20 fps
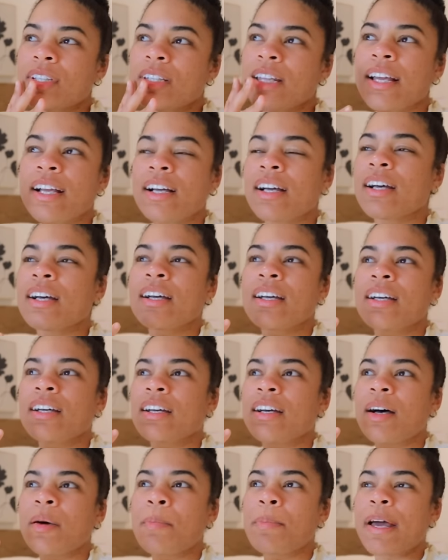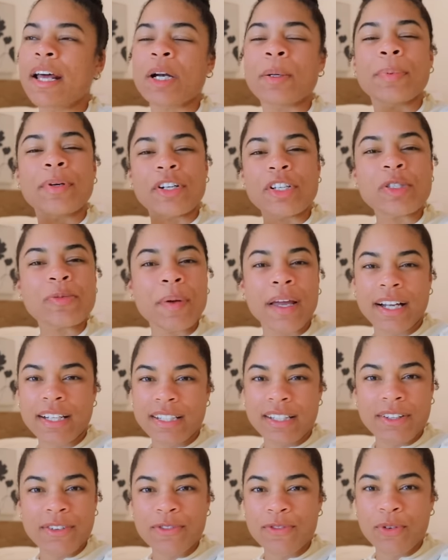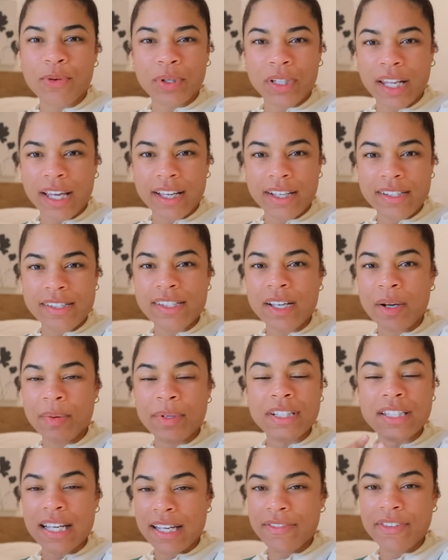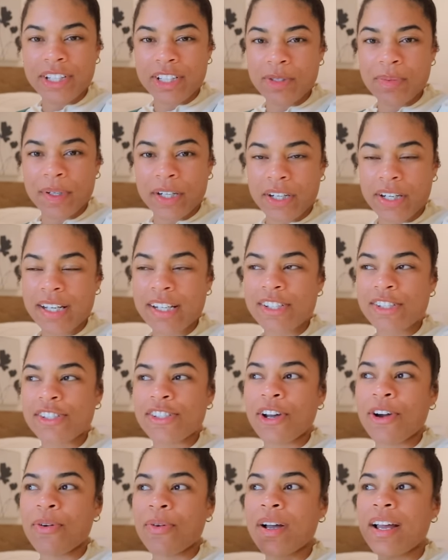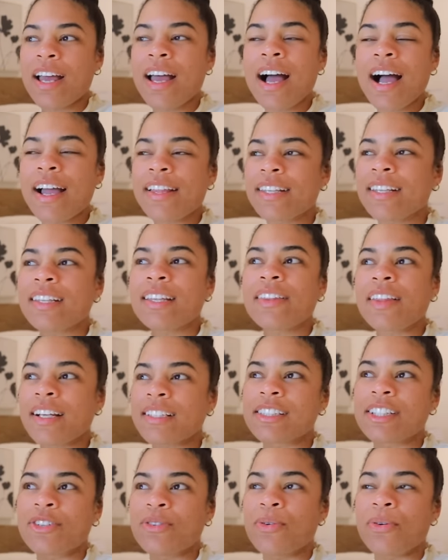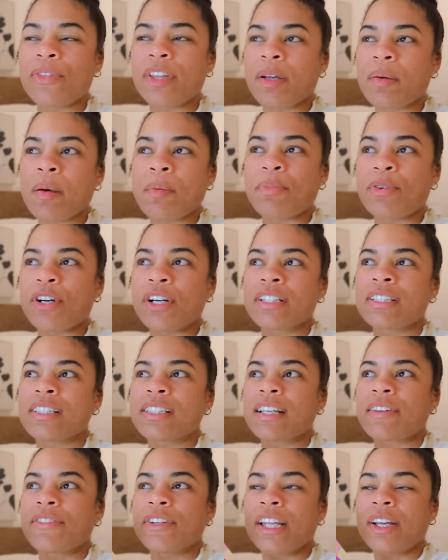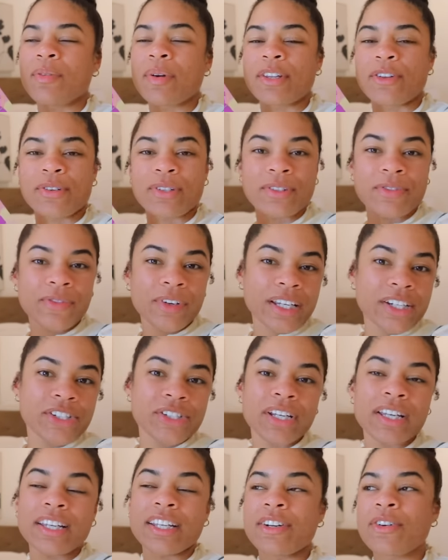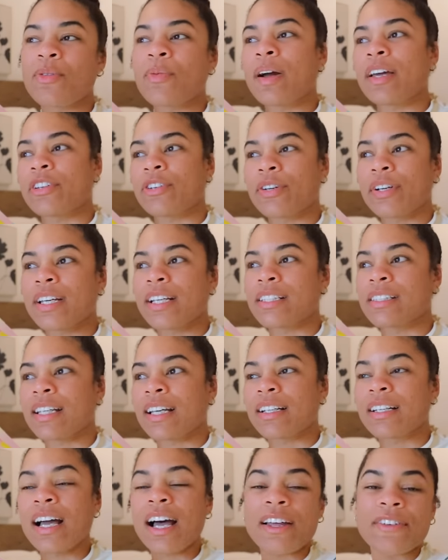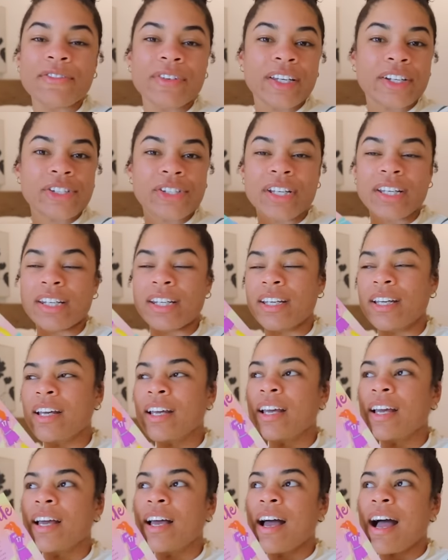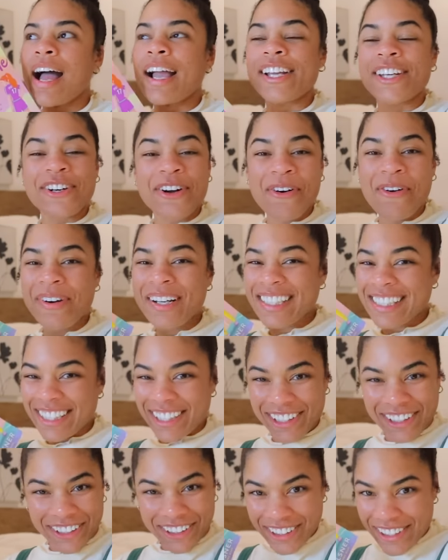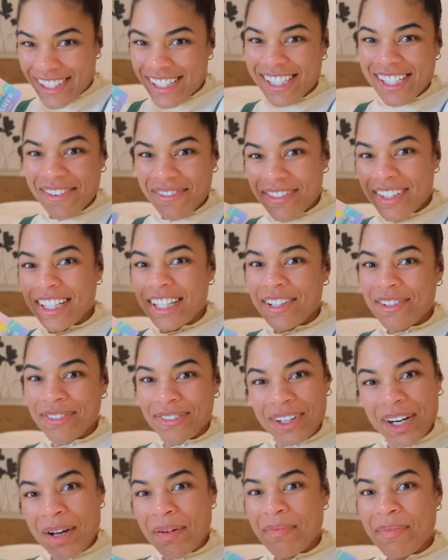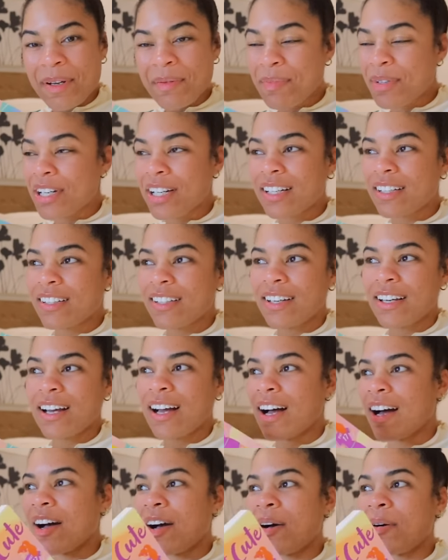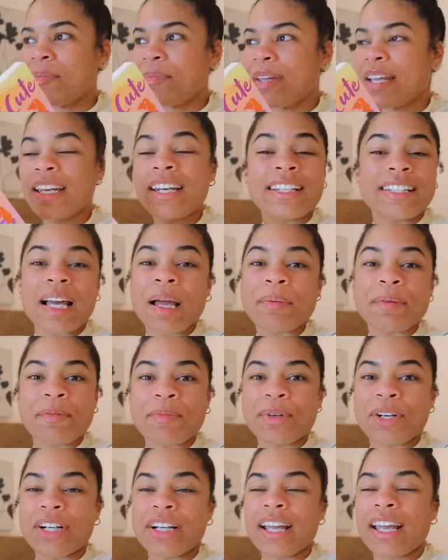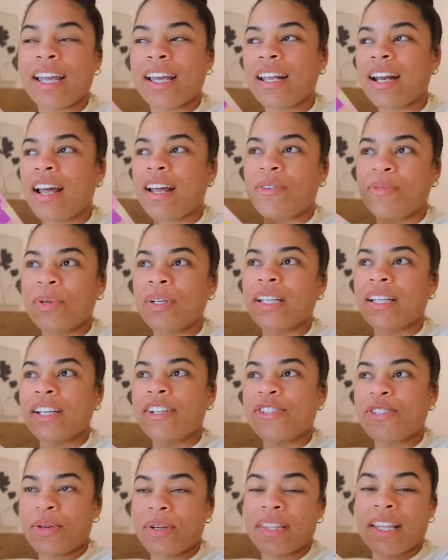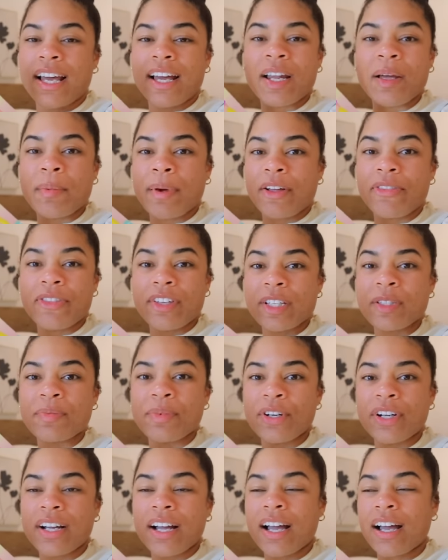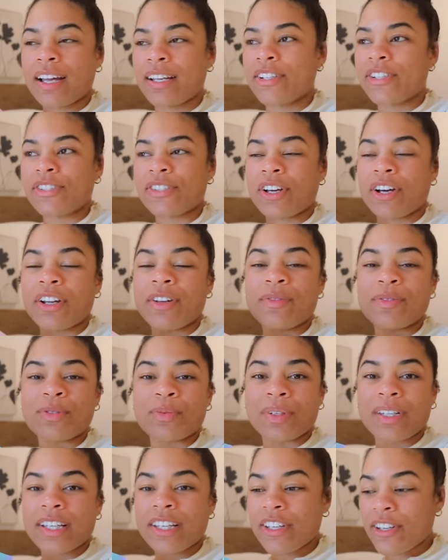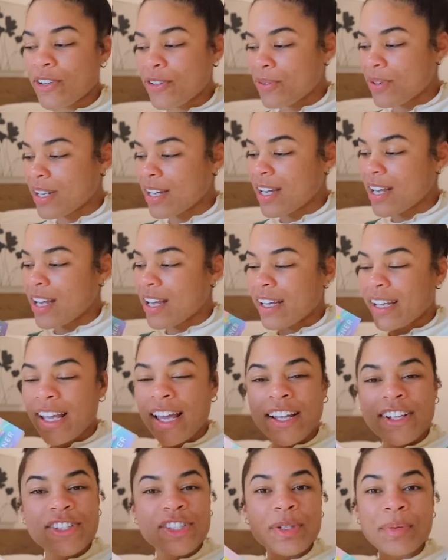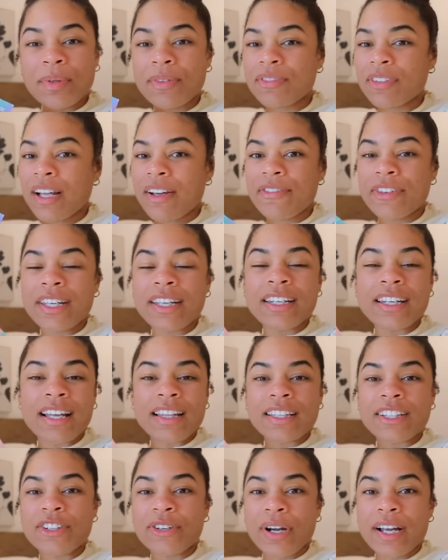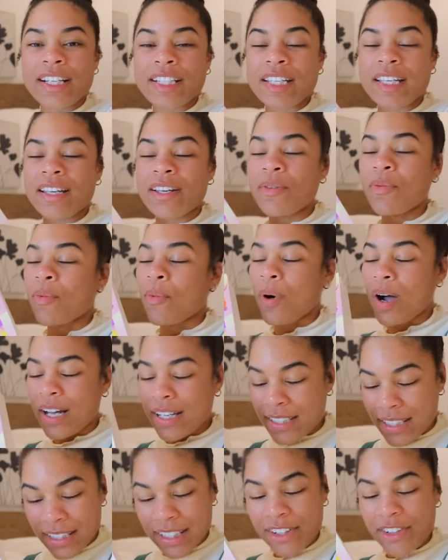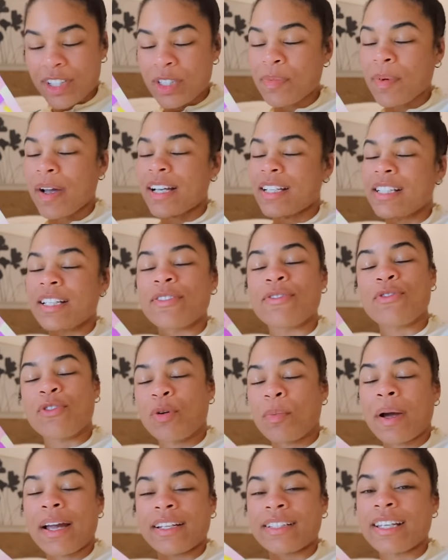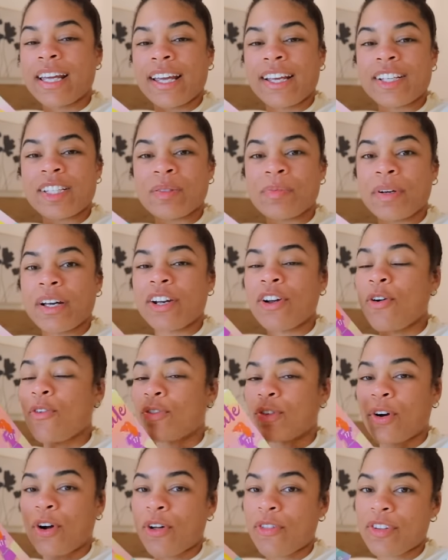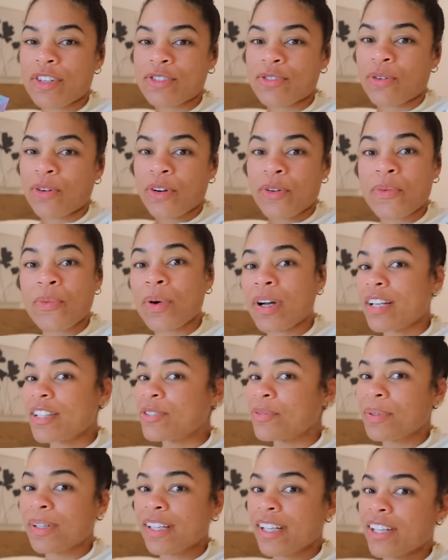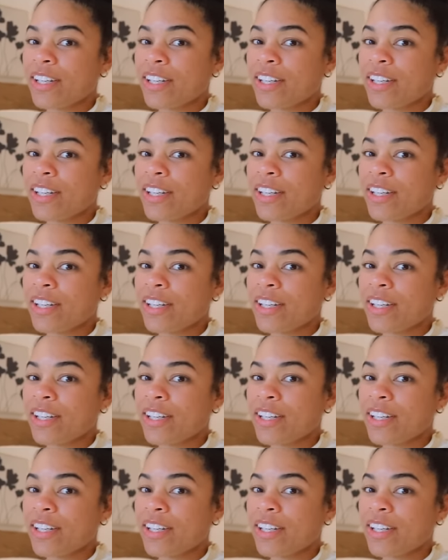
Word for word: like a, a better perspective for like someone's life experience. So I think that that's the cool thing about books is I feel like whether it's fiction, whether it's like nonfiction, I can always learn something from a book, um, any type of book. And I really enjoyed that about this book. I just thought it was really cute. Again, super fluffy, nothing crazy. It was a little spicy for my taste, but overall the story was really